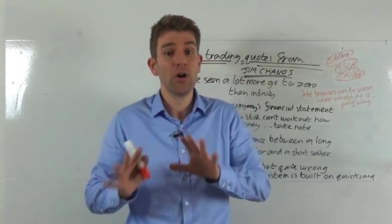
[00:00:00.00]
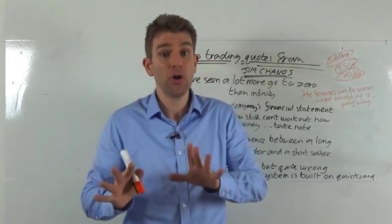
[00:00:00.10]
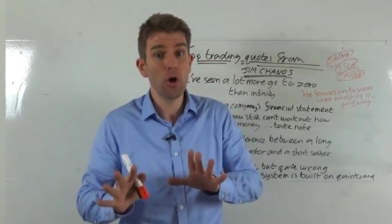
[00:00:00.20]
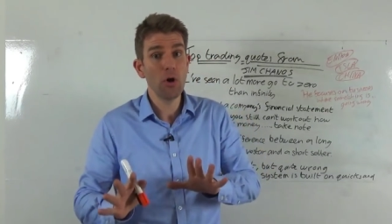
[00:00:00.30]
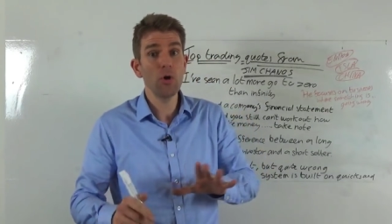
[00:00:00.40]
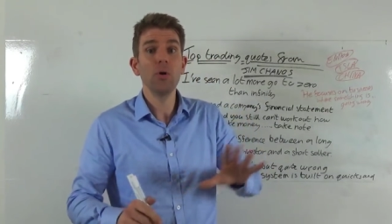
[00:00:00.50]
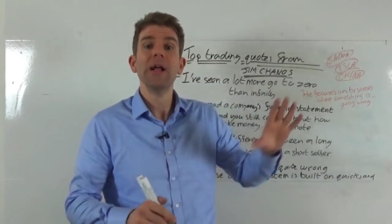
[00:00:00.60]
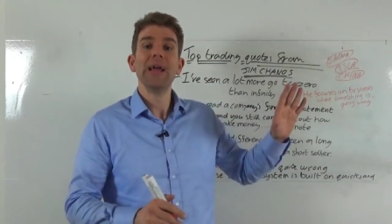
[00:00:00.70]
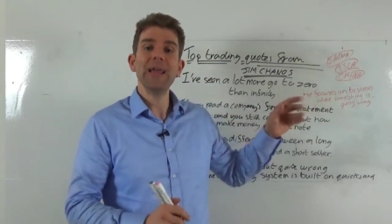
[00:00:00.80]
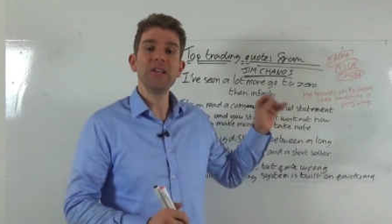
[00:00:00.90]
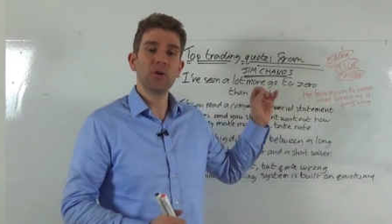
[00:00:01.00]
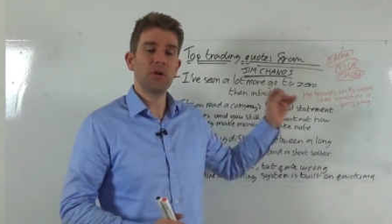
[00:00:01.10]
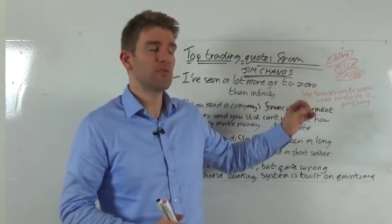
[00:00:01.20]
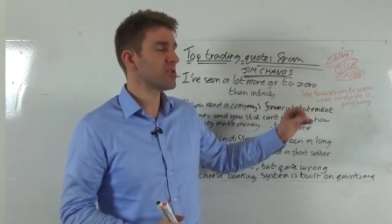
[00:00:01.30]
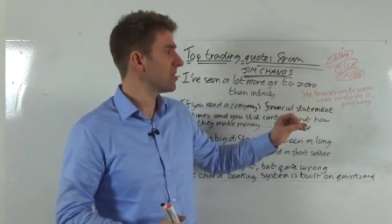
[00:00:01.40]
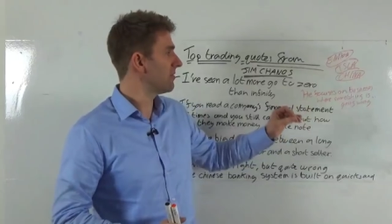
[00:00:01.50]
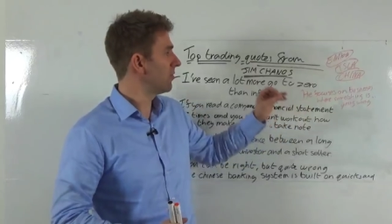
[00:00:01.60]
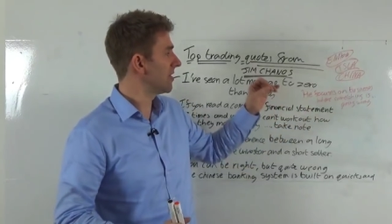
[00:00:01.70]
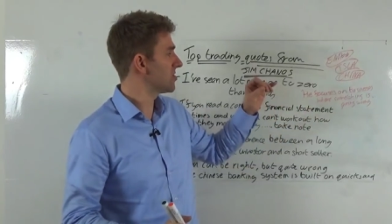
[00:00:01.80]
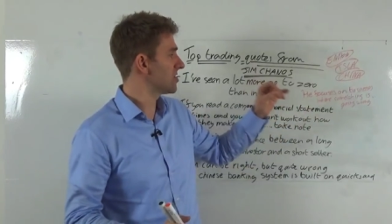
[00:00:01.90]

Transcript: No, he's looking for stuff where there's